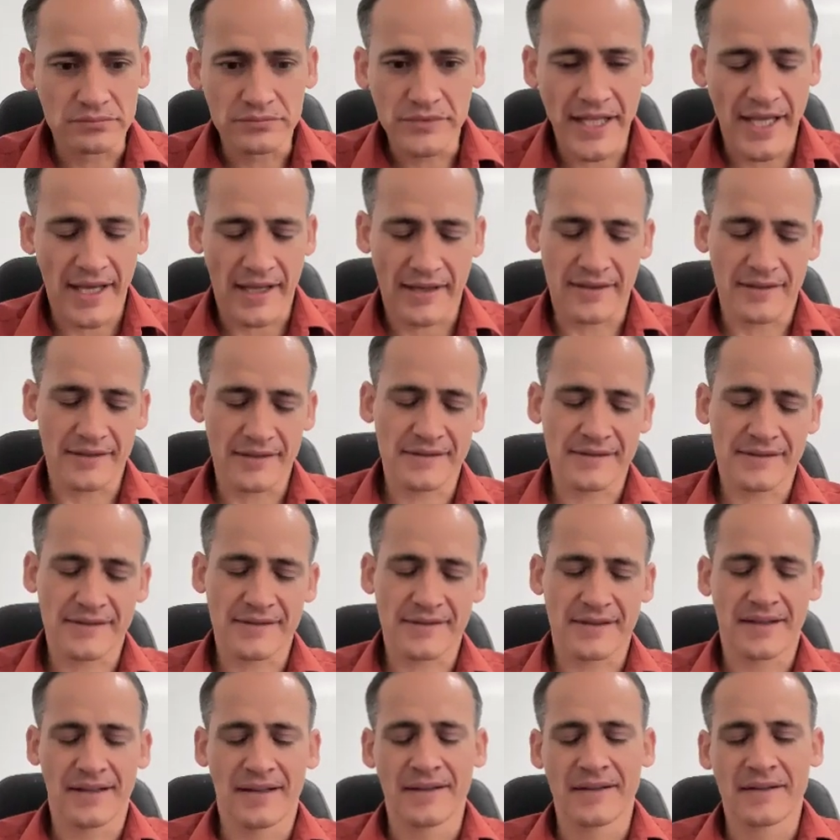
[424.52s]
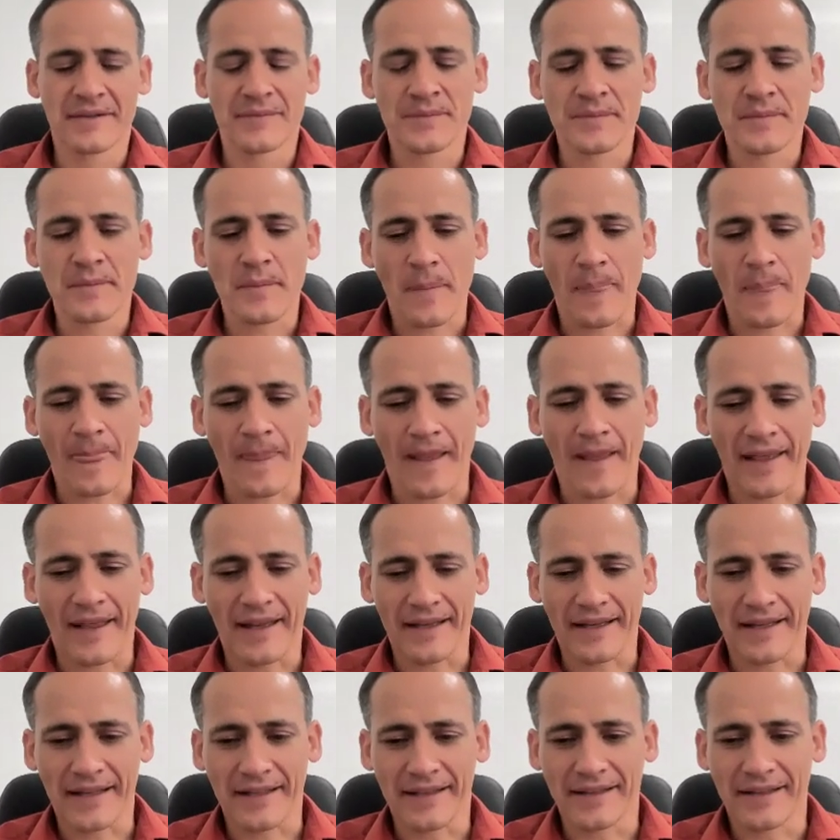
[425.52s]
candidates.
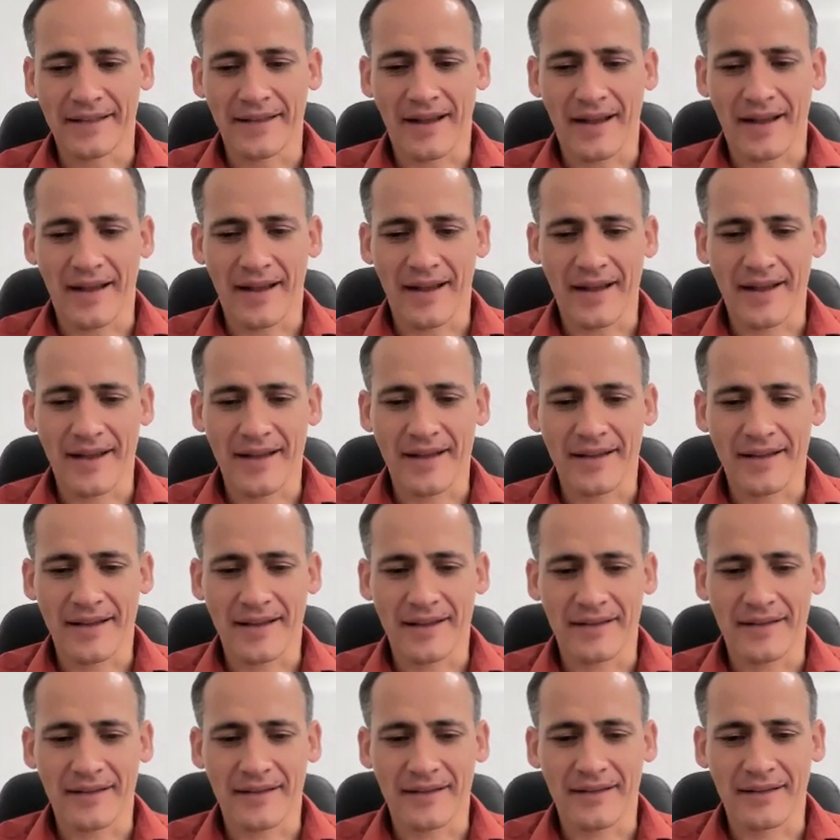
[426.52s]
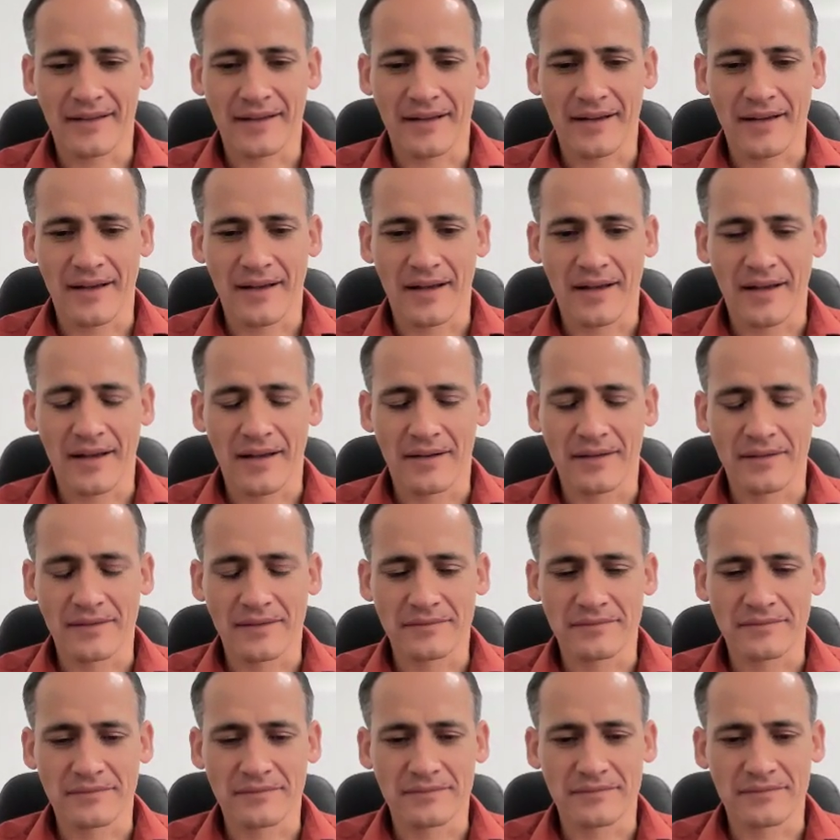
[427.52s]
And uh,
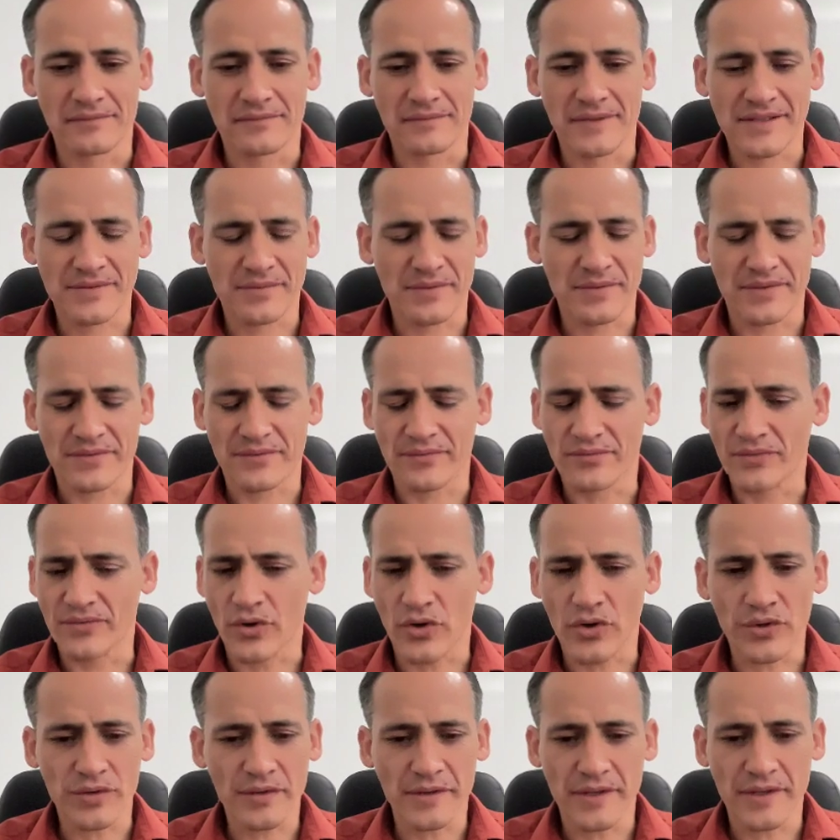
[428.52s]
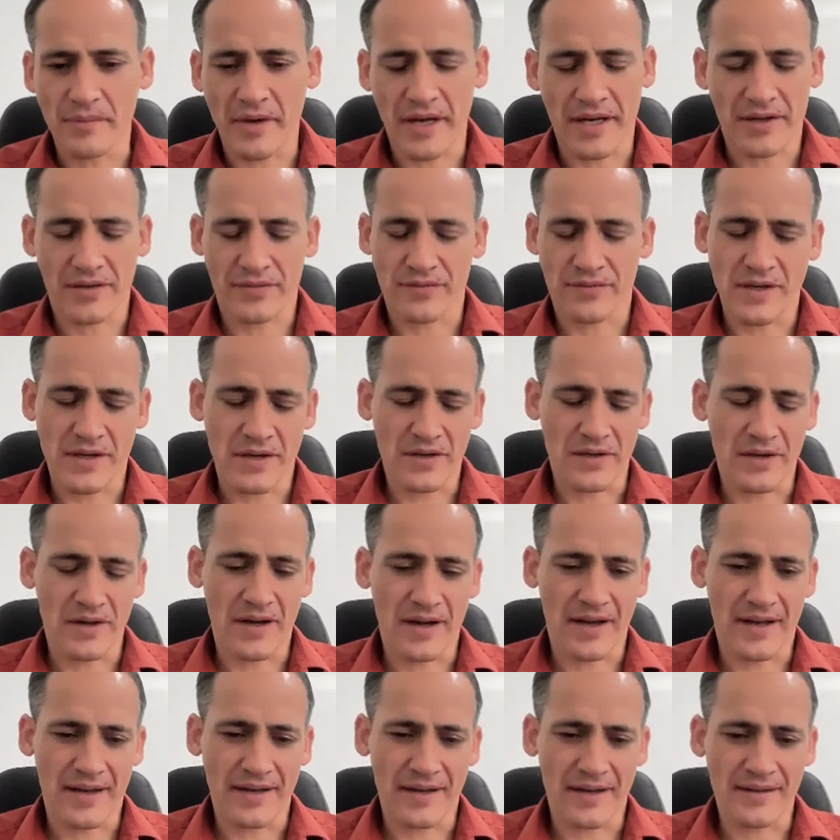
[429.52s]
this was early in my career,
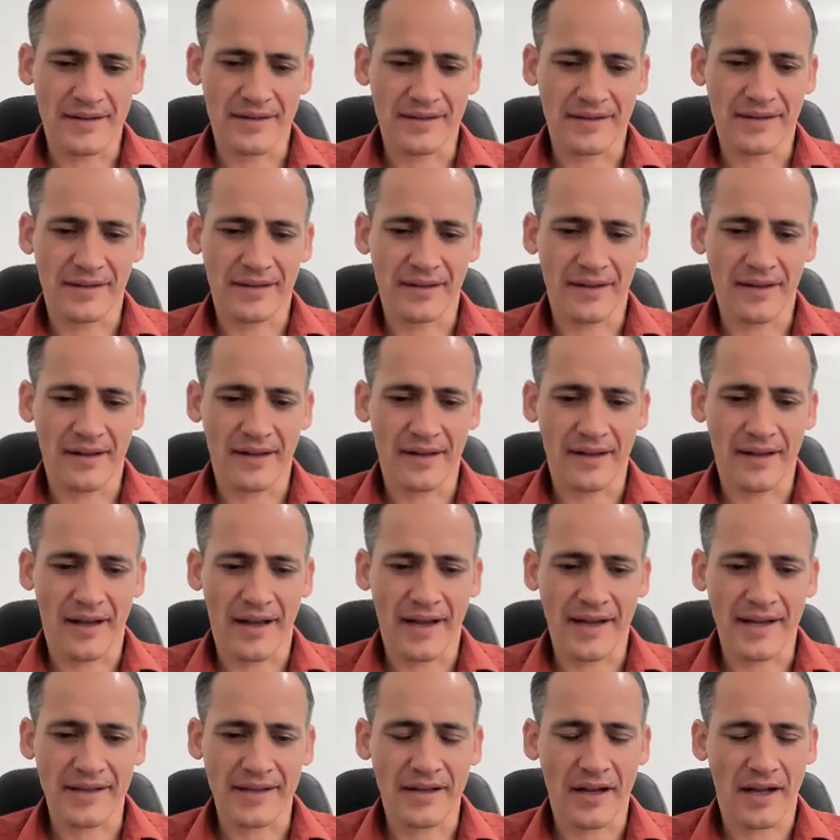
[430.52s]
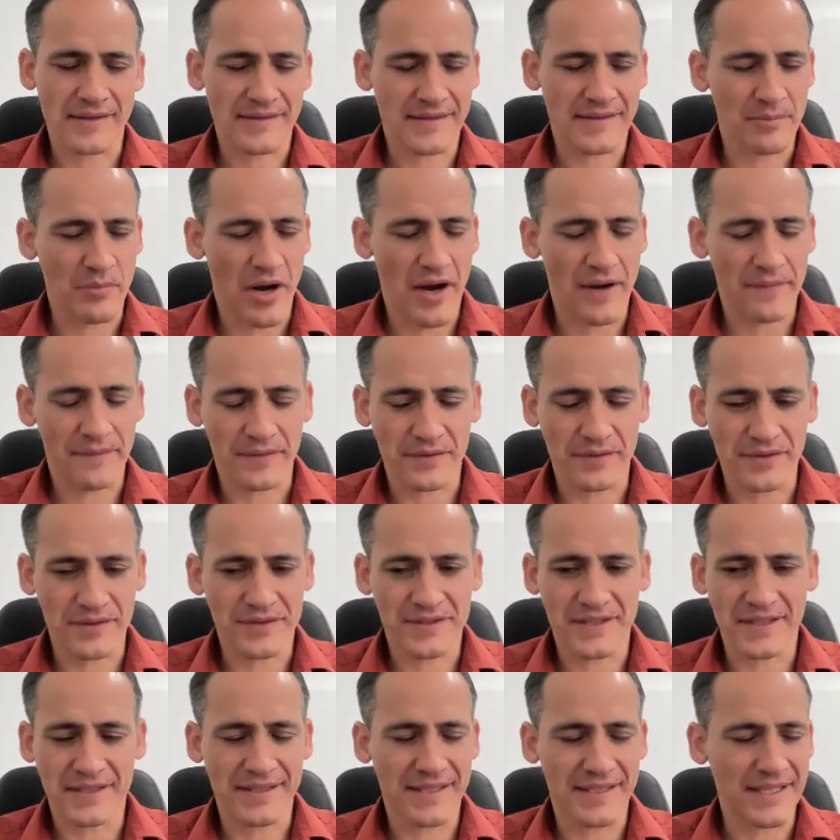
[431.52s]
and I got some offers
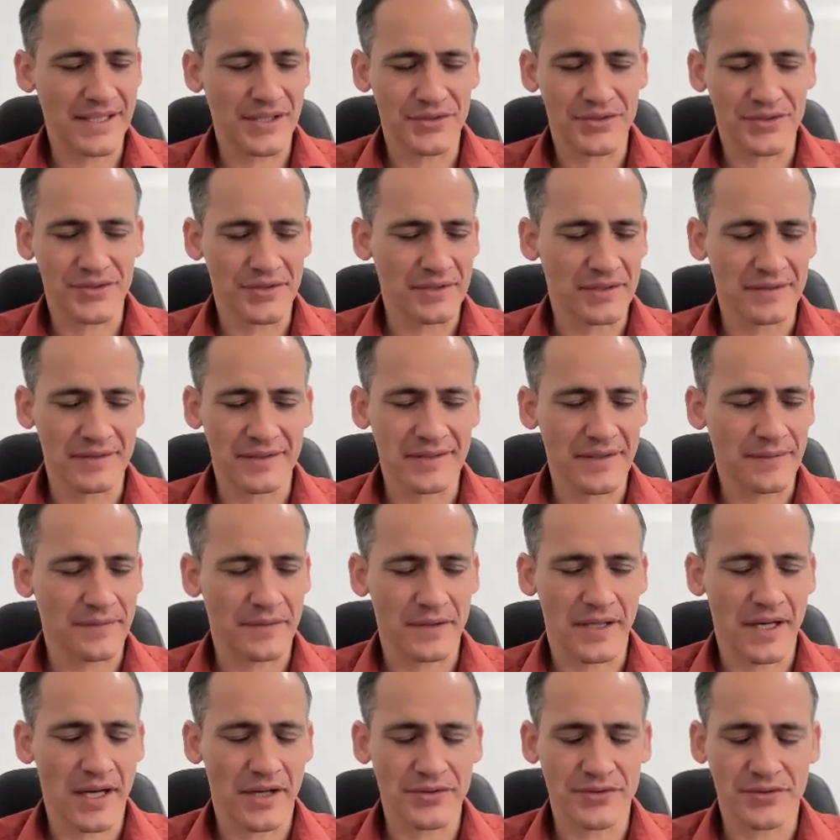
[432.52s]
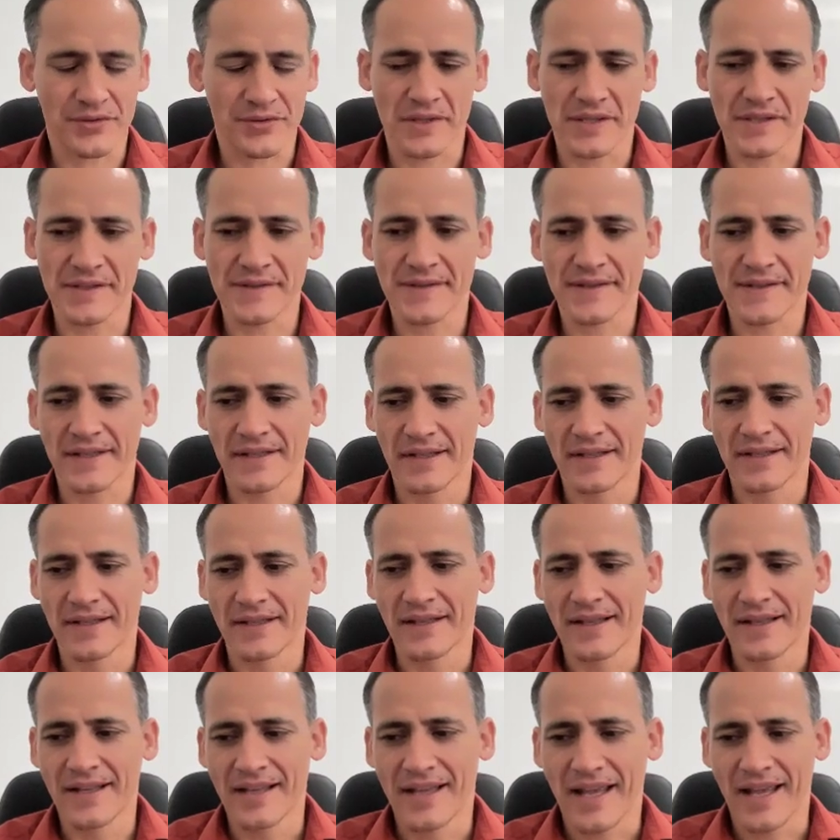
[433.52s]
to teach in different countries.
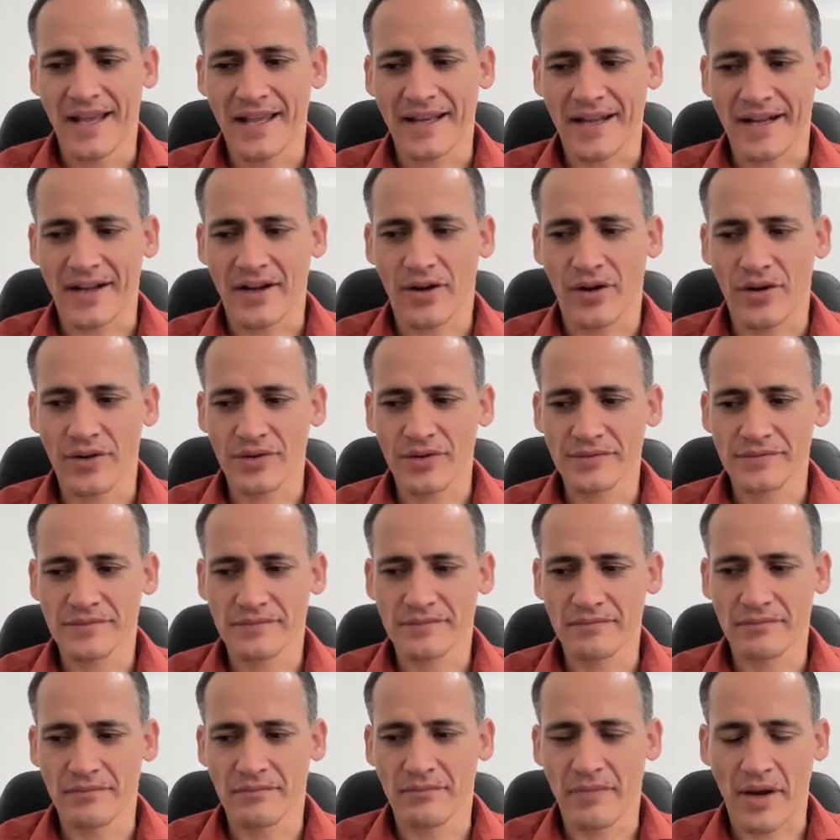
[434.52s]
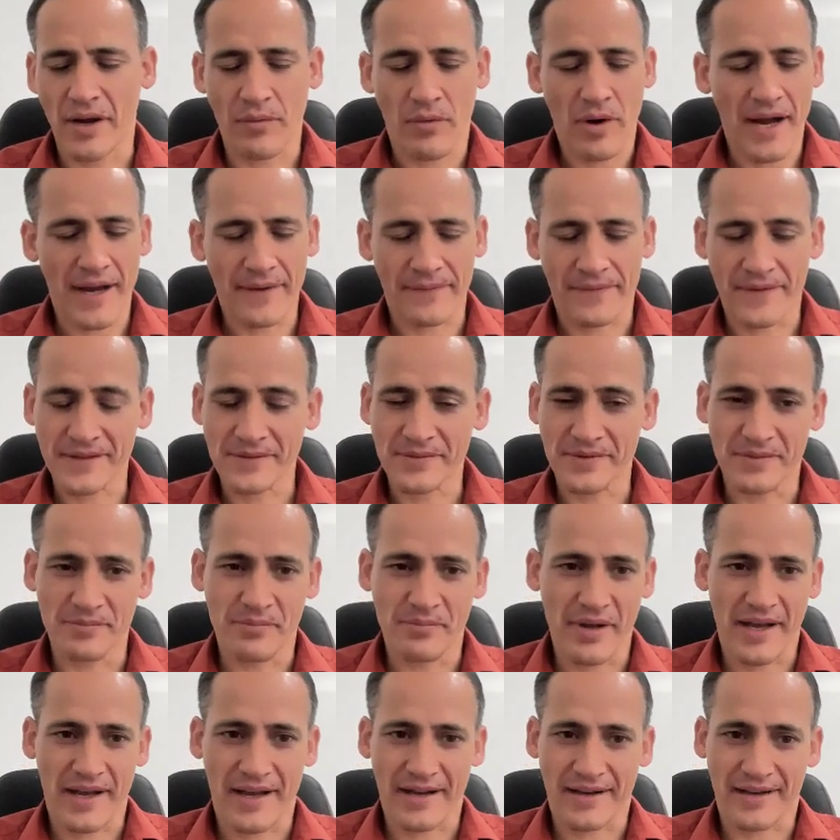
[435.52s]
And I called my wife. This was
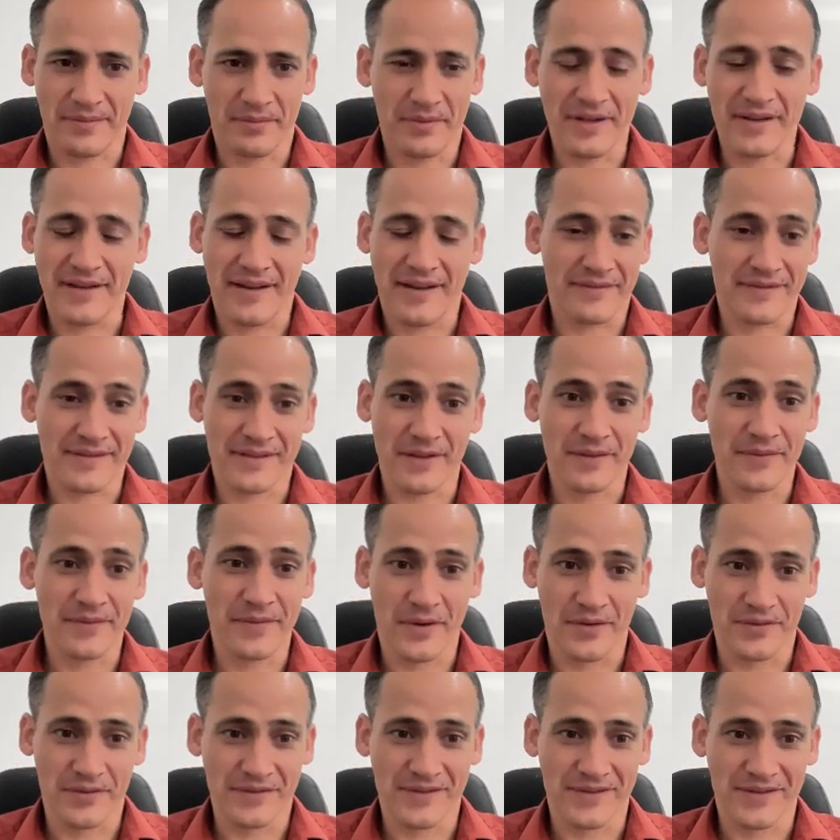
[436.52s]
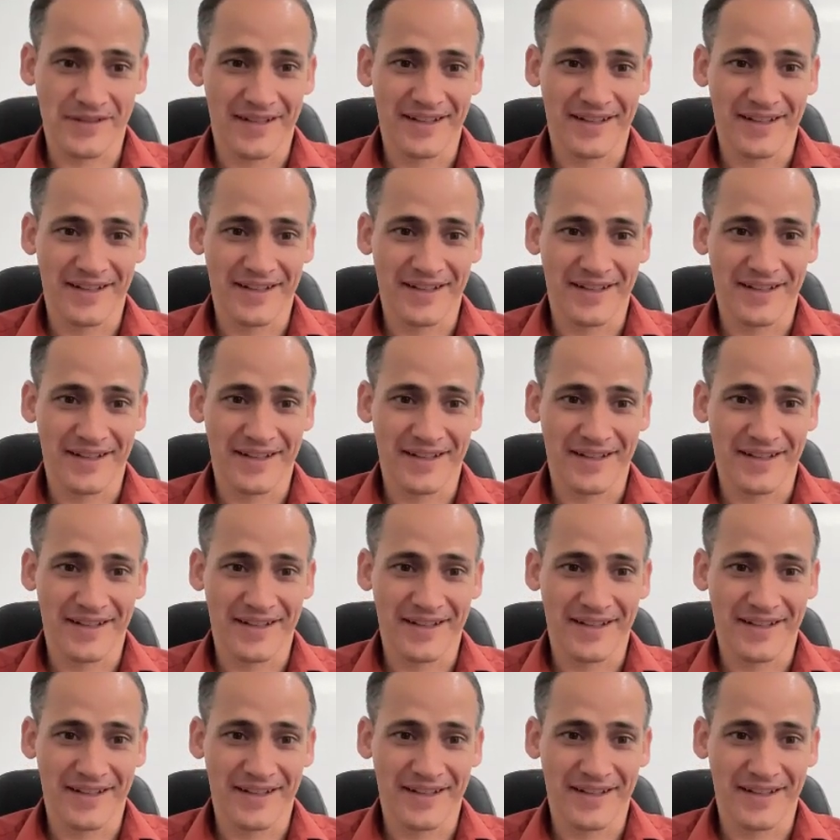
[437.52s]
back, we didn't have cell phones